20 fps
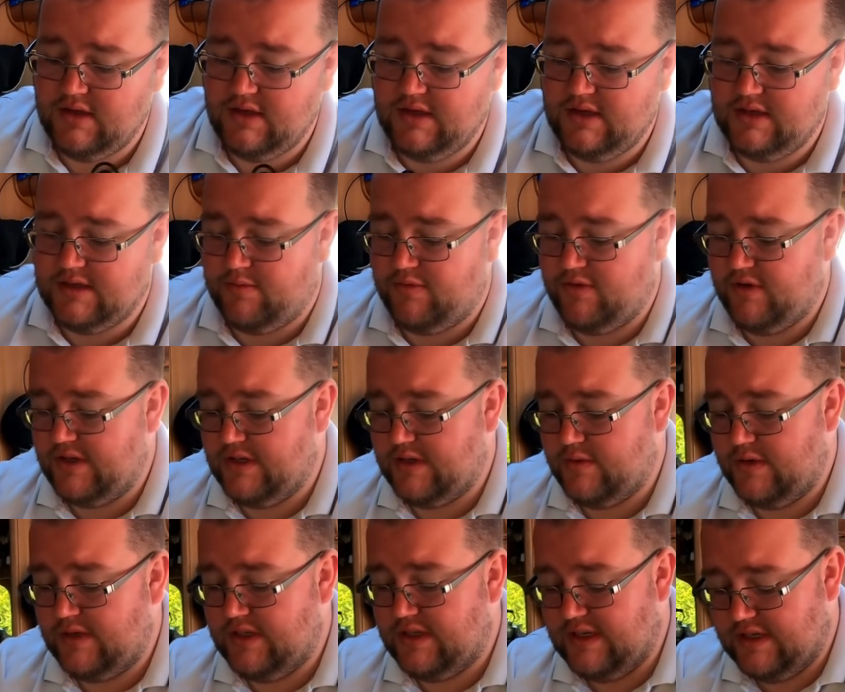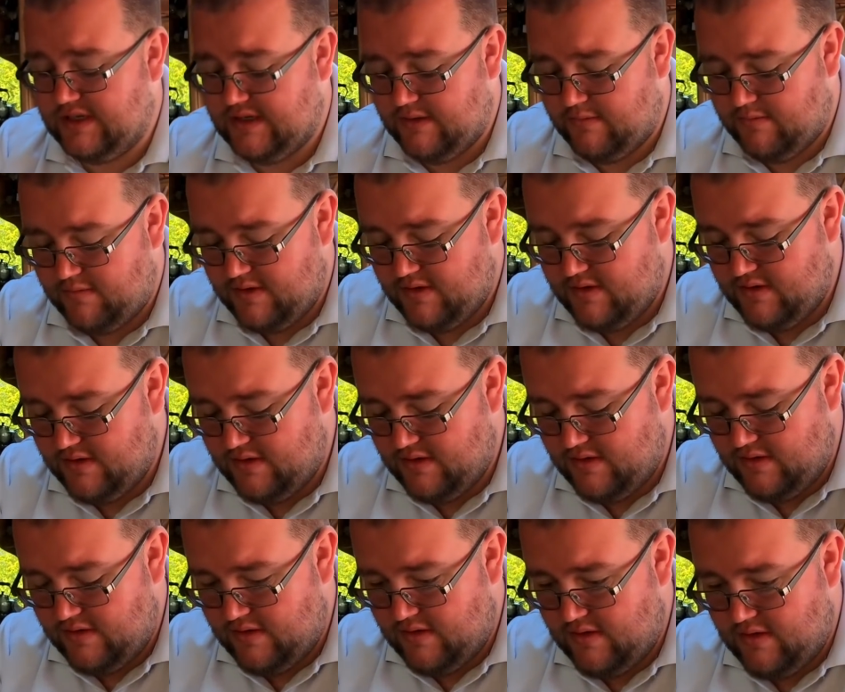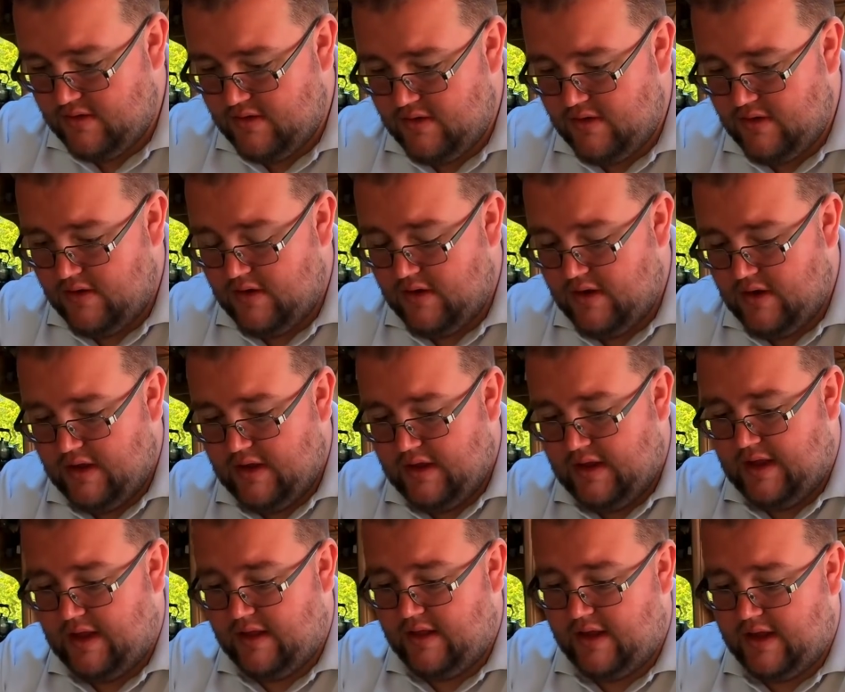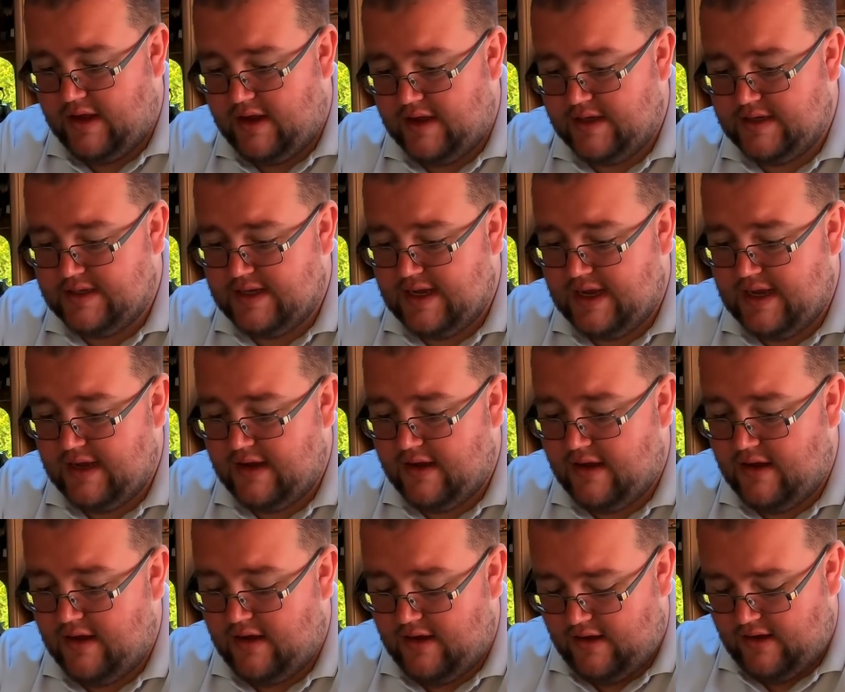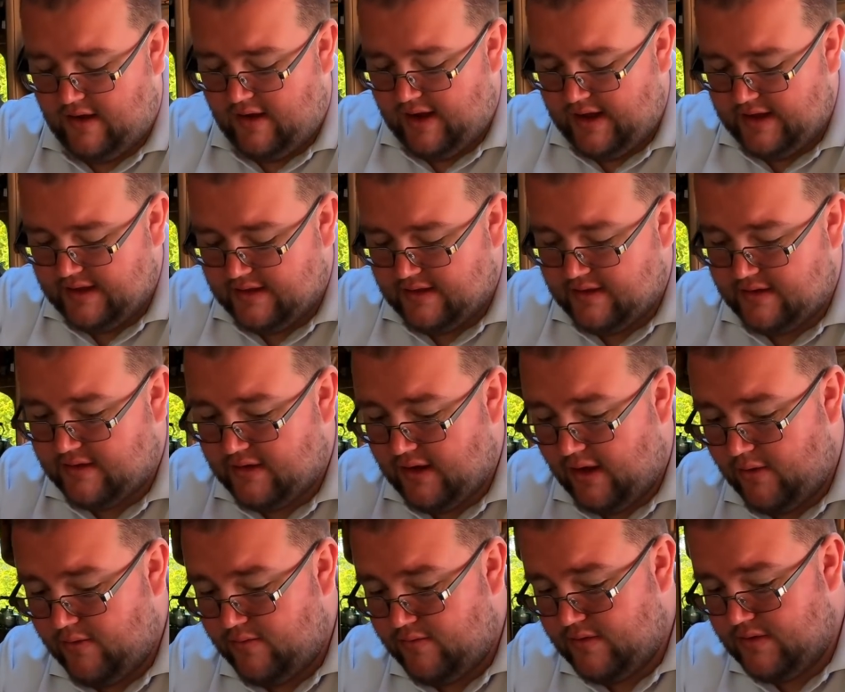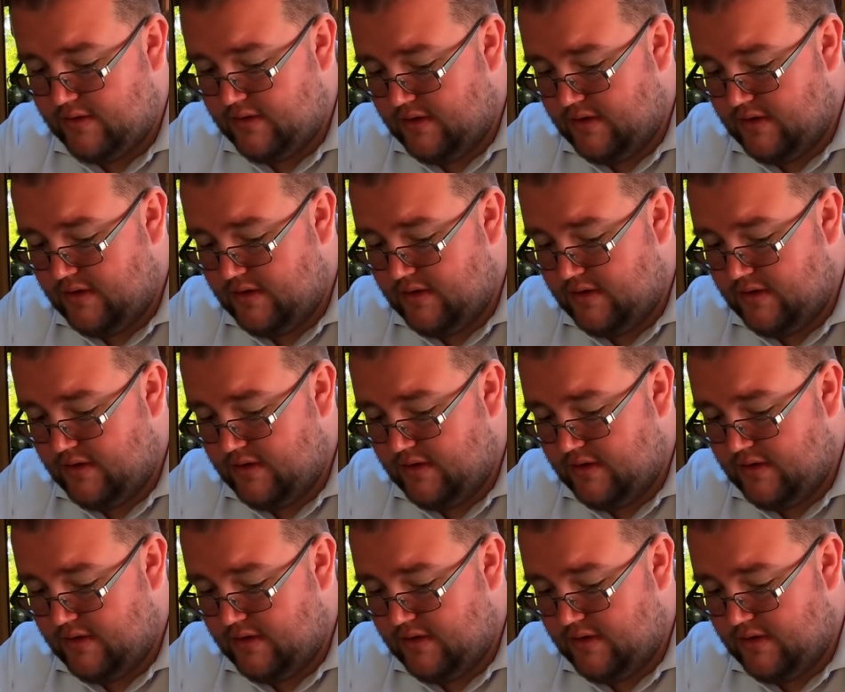is a pretty sweet system. Now, like I say, I don't